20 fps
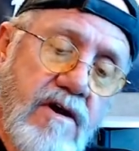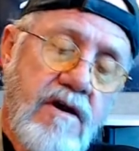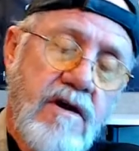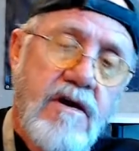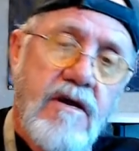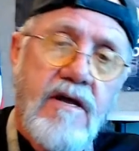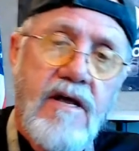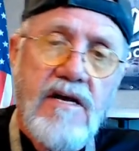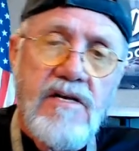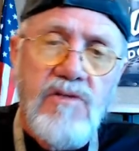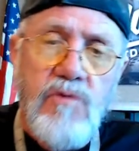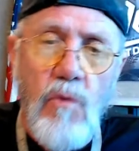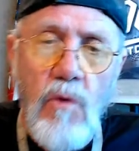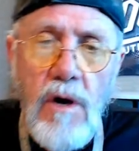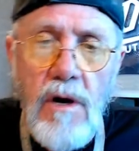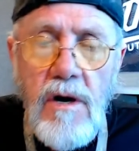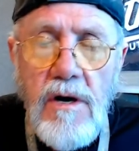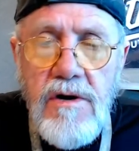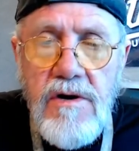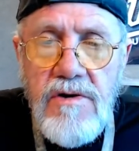guess
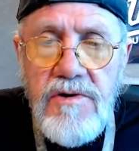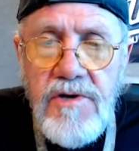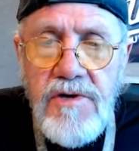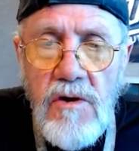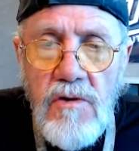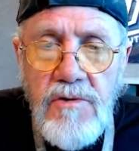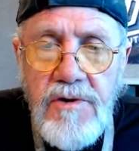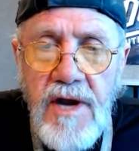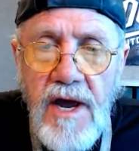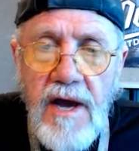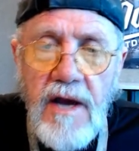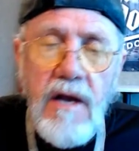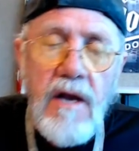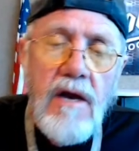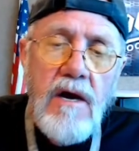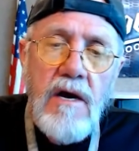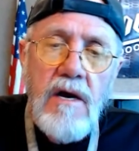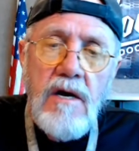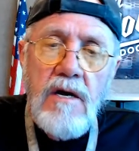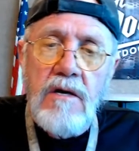what? On your toe tag,
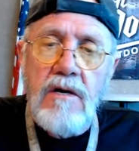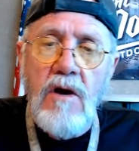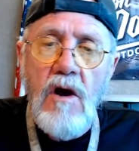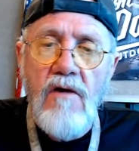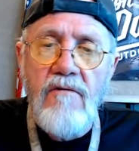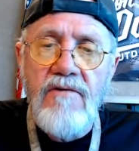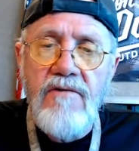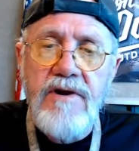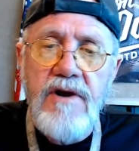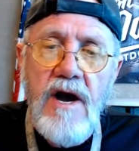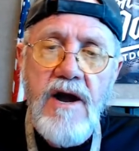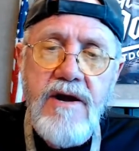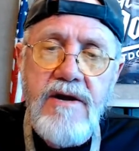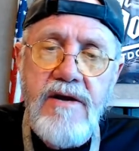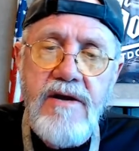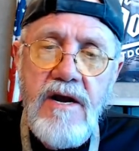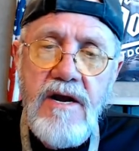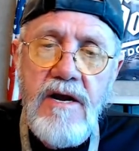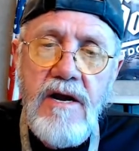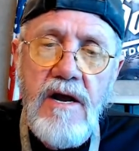
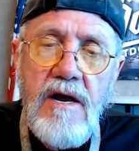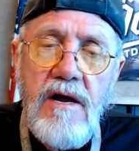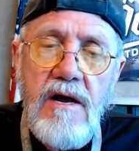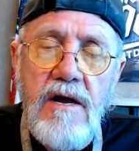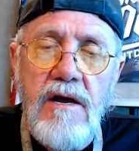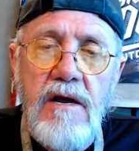COVID-19.